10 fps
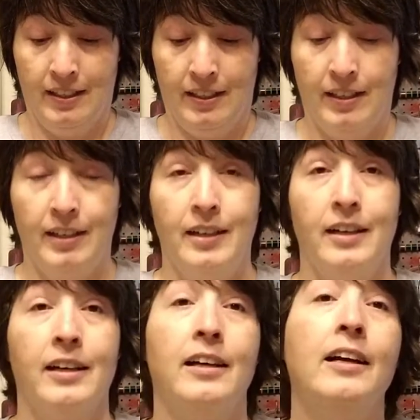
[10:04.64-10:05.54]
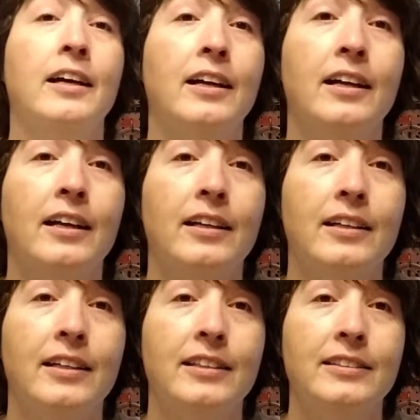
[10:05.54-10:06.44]
uh,
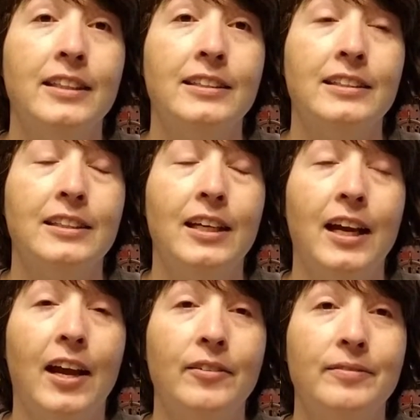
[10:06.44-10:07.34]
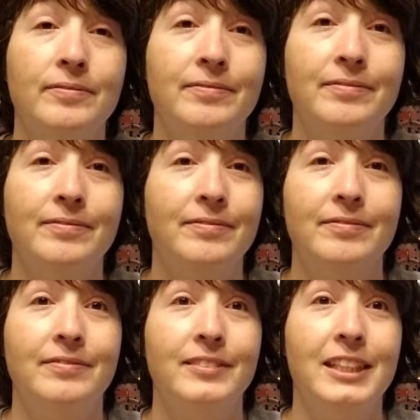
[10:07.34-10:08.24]
just, you know,
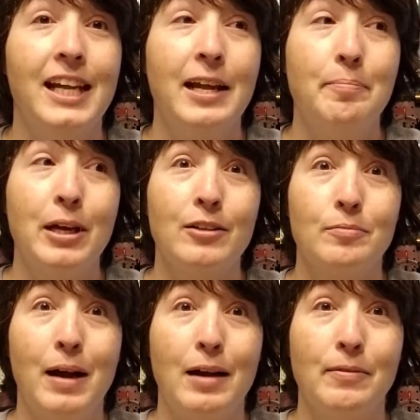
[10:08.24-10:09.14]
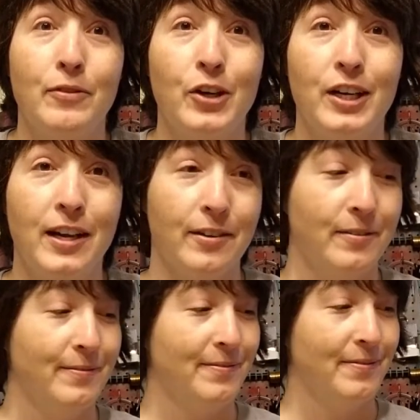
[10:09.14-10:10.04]
the day piddles by before you know.
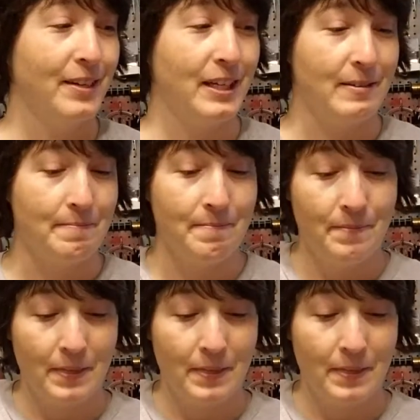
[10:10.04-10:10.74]
Um,